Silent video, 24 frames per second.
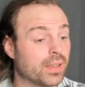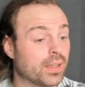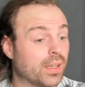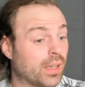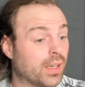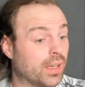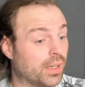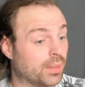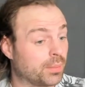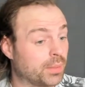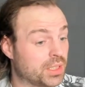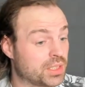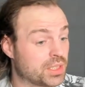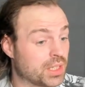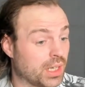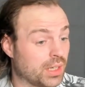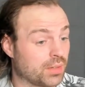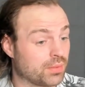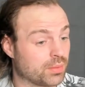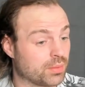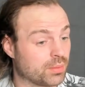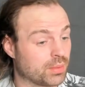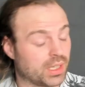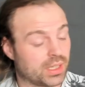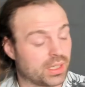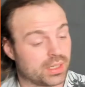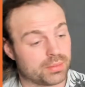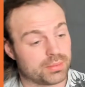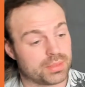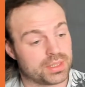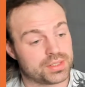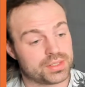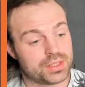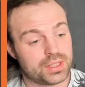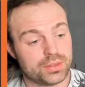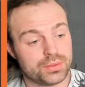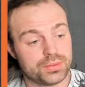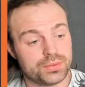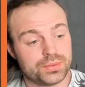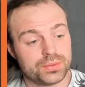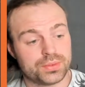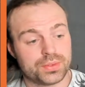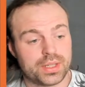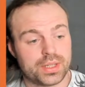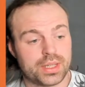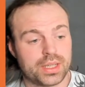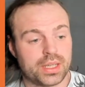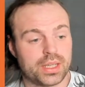I'm educated from CADA myself
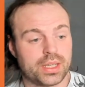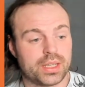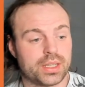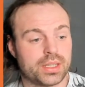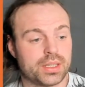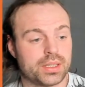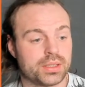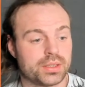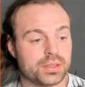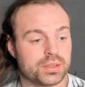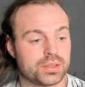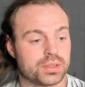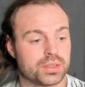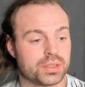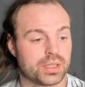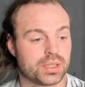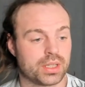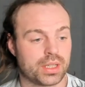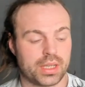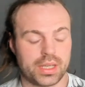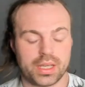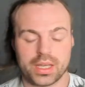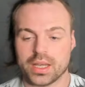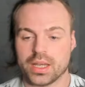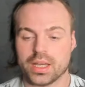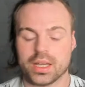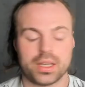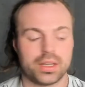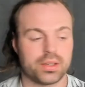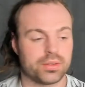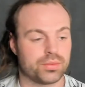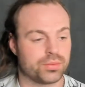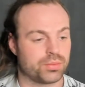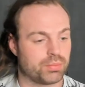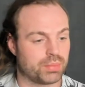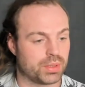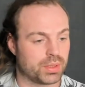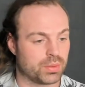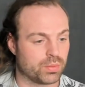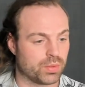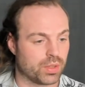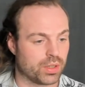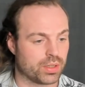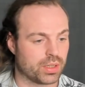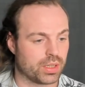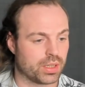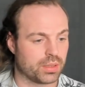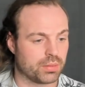and have been
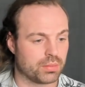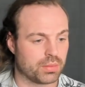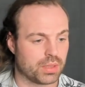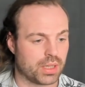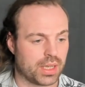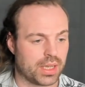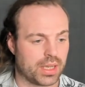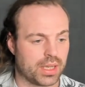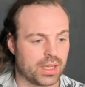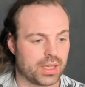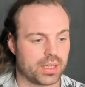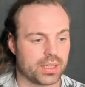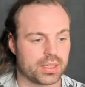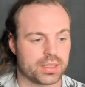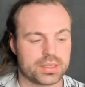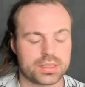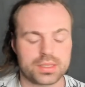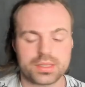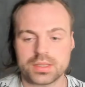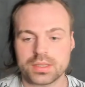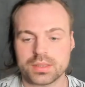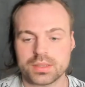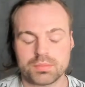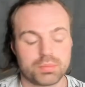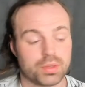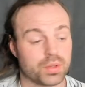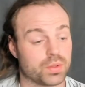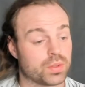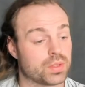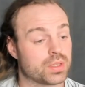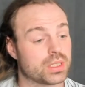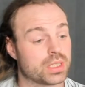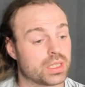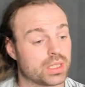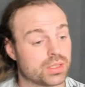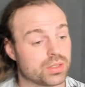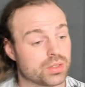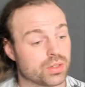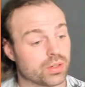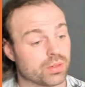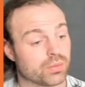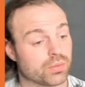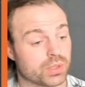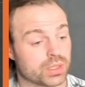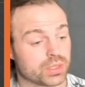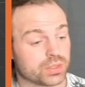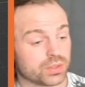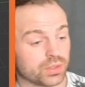working as both a teacher and
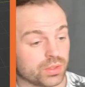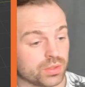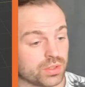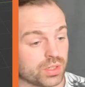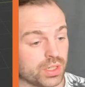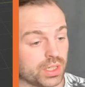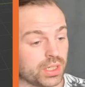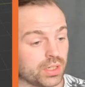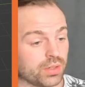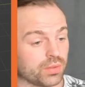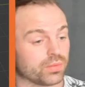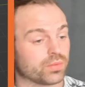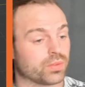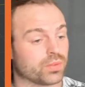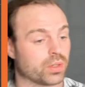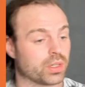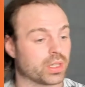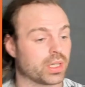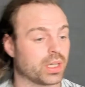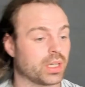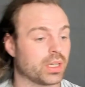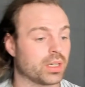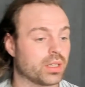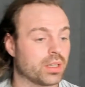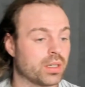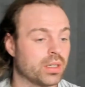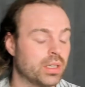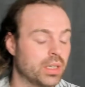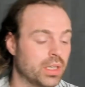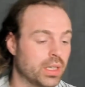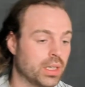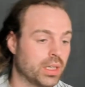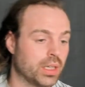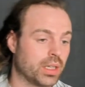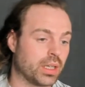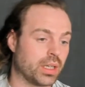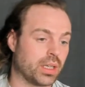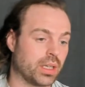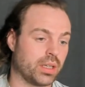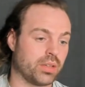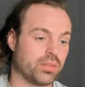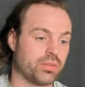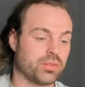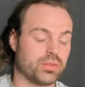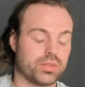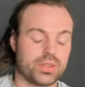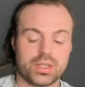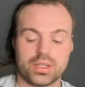researcher here for CADA.
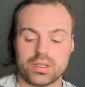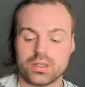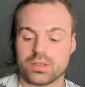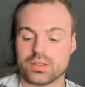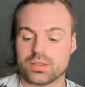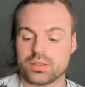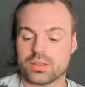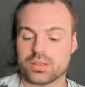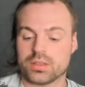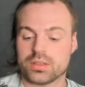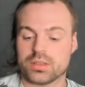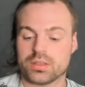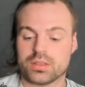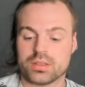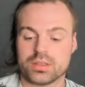I've done